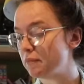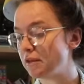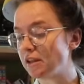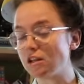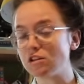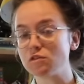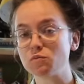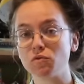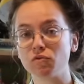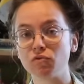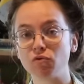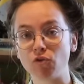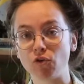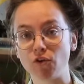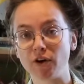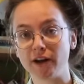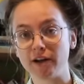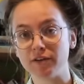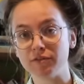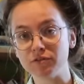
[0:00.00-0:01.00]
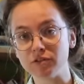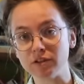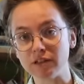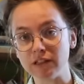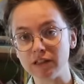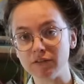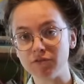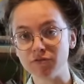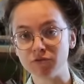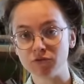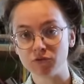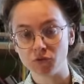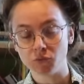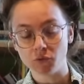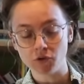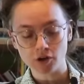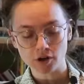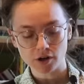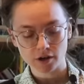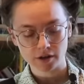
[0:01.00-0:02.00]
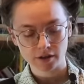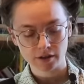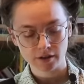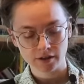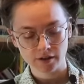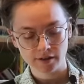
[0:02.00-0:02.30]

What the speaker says: minutes before I have to leave to work,